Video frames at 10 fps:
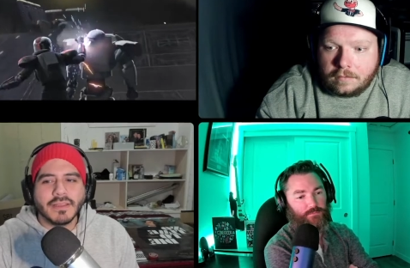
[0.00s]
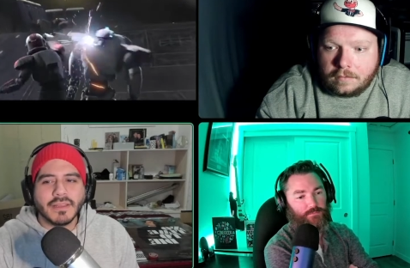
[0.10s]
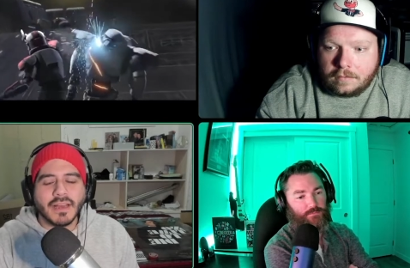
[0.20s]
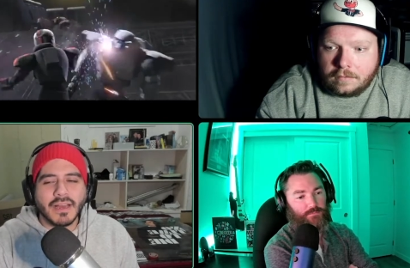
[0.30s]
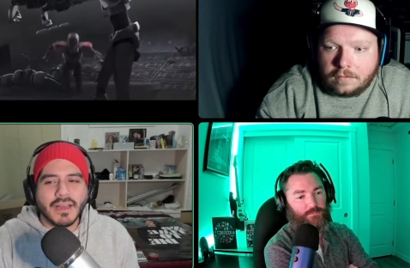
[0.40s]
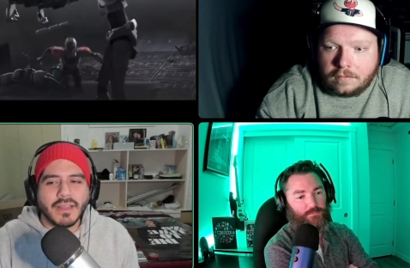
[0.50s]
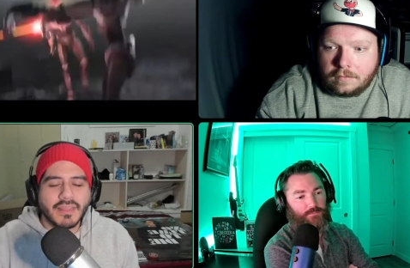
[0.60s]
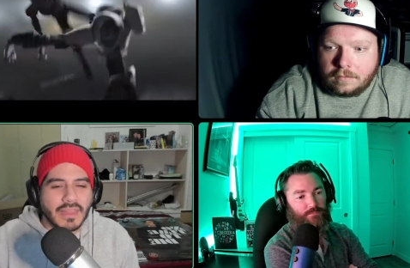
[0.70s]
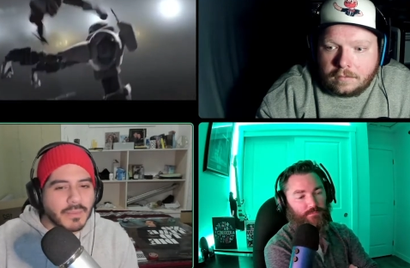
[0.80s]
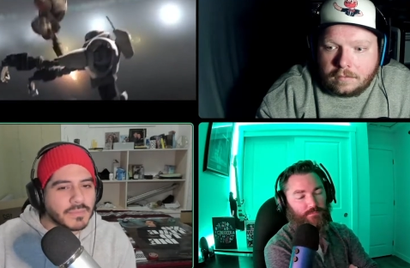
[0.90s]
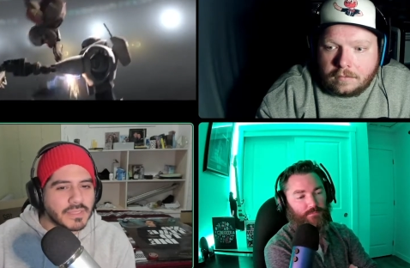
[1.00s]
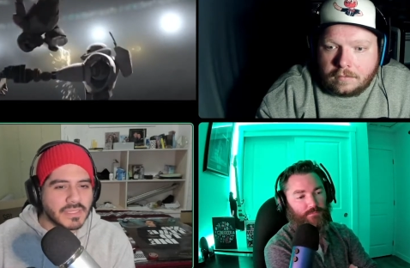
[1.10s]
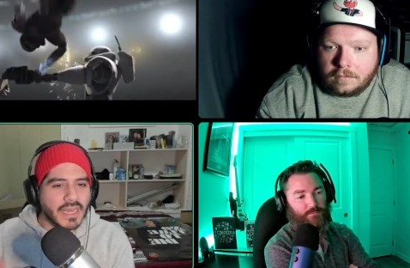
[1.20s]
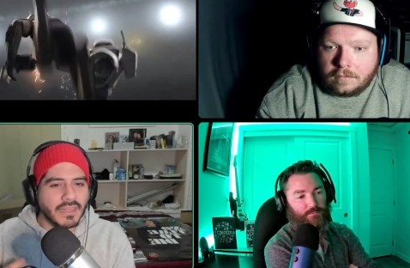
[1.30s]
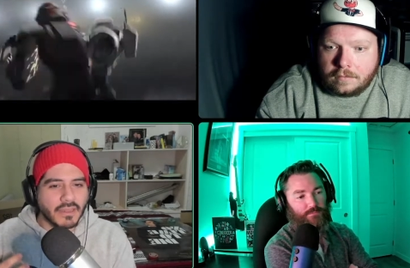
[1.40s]
Speaker 1: uh,
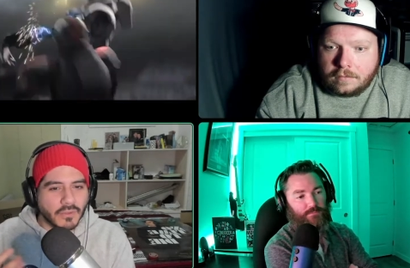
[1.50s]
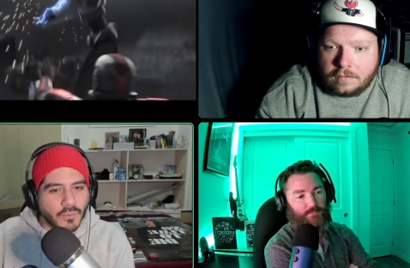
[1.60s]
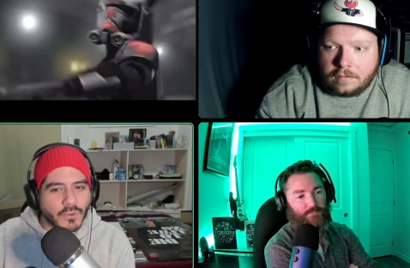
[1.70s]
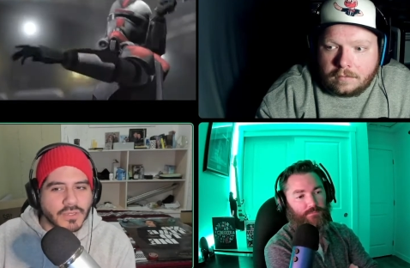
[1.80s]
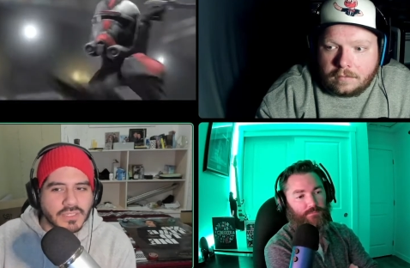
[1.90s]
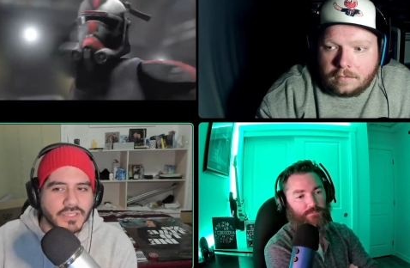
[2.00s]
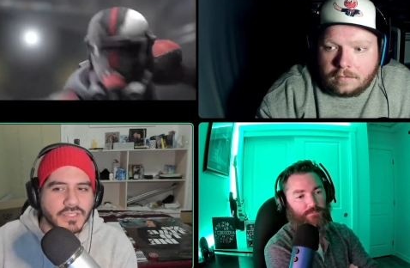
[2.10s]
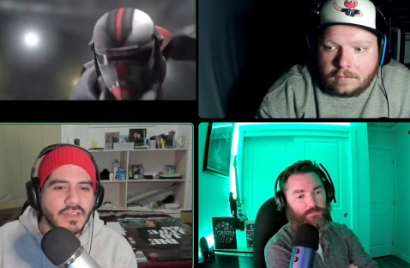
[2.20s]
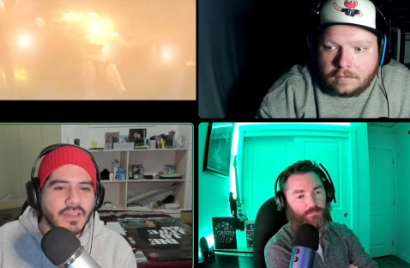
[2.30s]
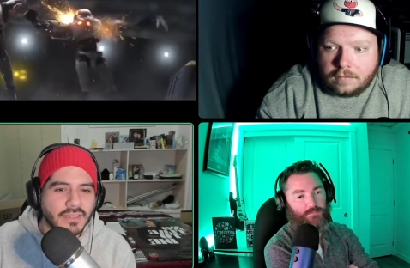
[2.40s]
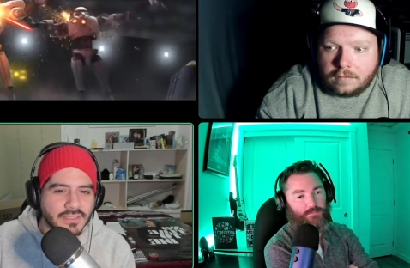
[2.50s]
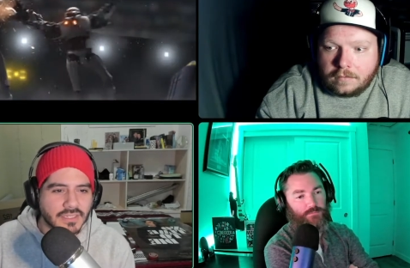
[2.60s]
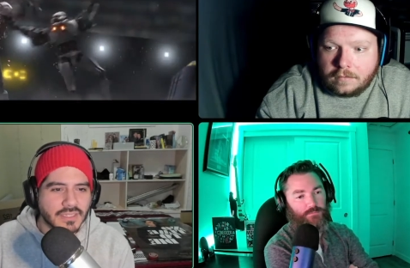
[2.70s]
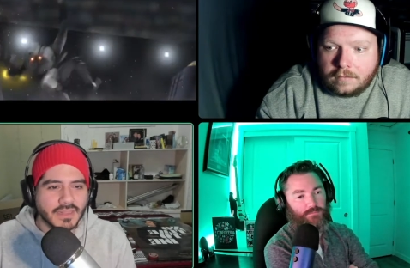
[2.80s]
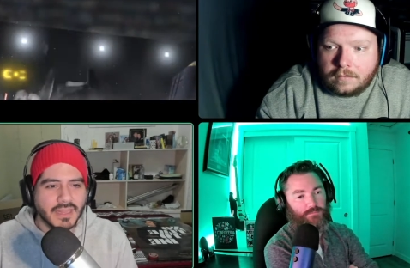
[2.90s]
themes that the Clone Wars touched on and
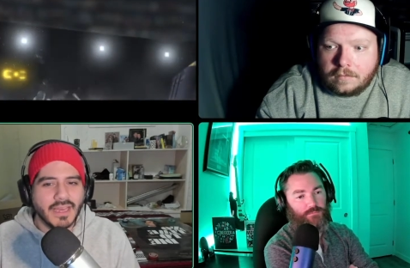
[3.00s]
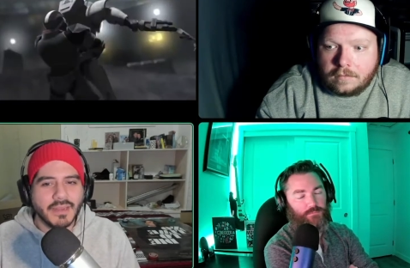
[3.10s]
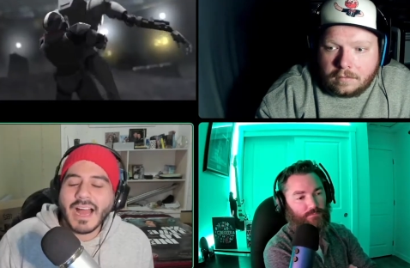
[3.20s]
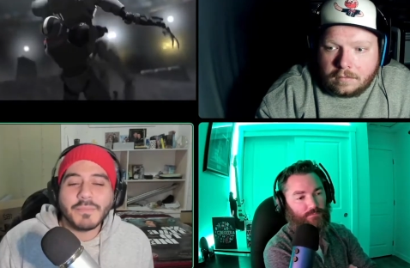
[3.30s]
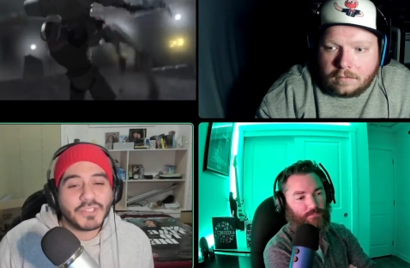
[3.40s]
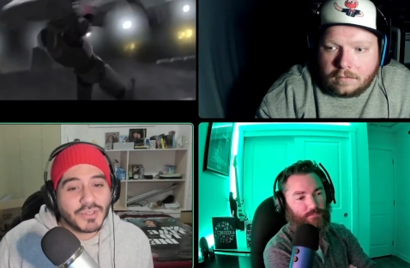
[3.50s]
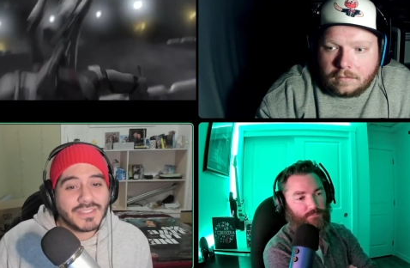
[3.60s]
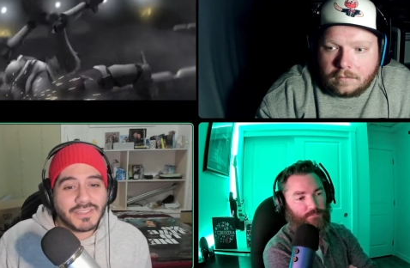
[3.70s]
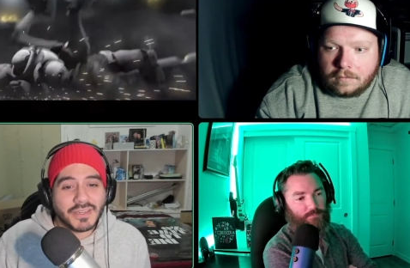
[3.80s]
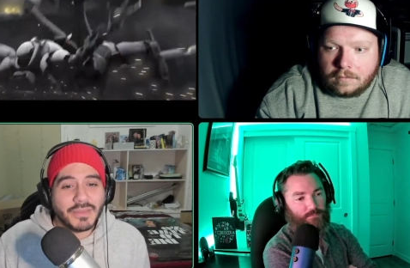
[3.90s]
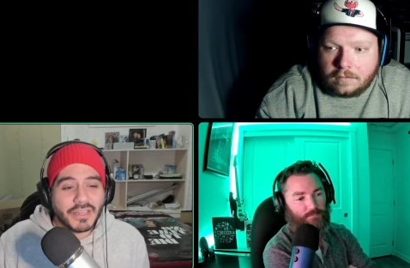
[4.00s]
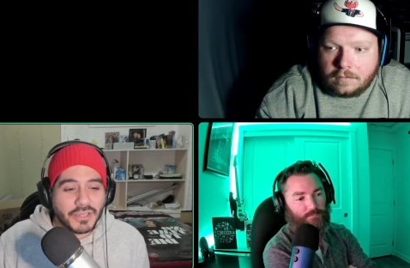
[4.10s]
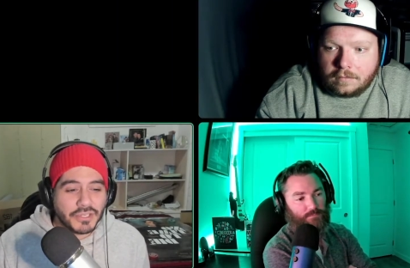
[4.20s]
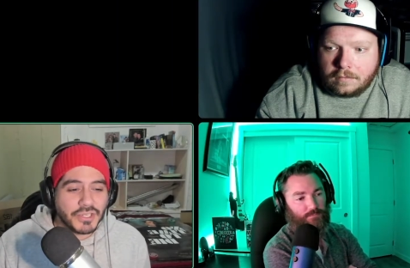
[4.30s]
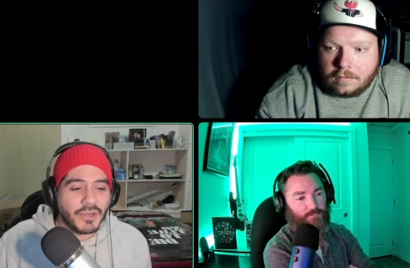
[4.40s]
such like that. I'm sure it's still going to be a
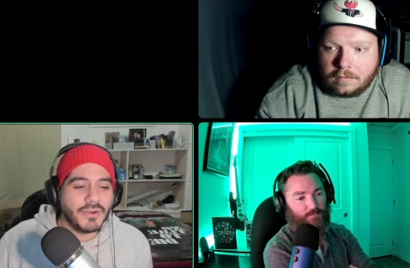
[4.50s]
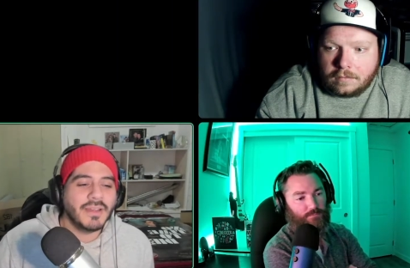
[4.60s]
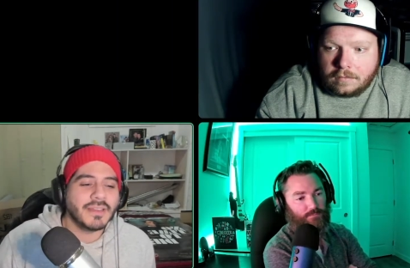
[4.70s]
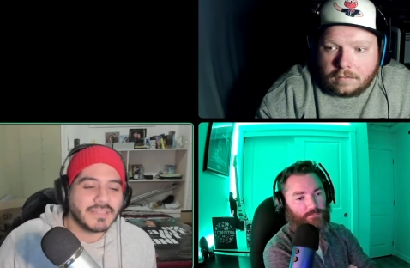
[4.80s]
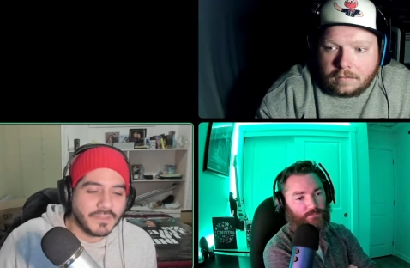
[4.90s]
good show.